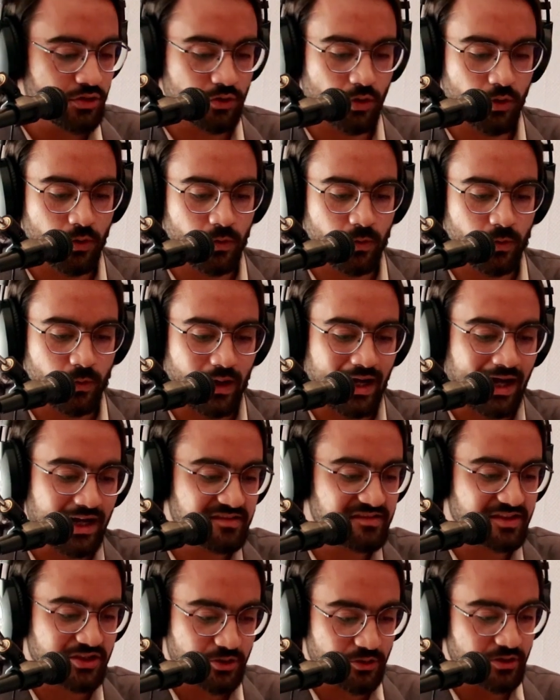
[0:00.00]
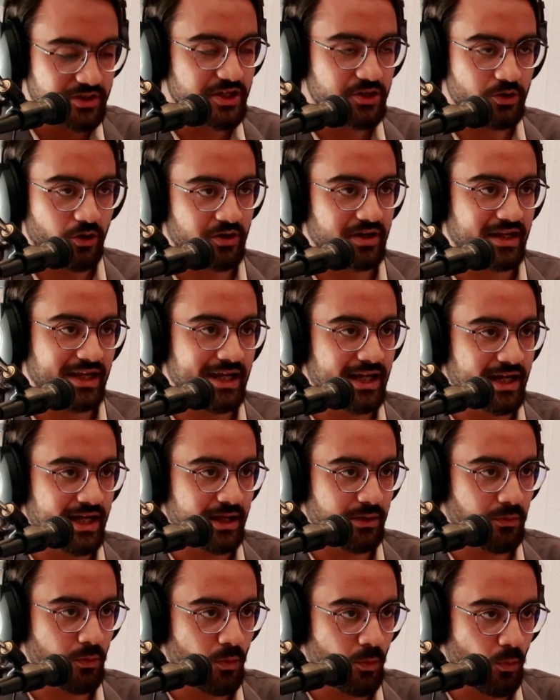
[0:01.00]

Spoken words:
So at Securiti.ai,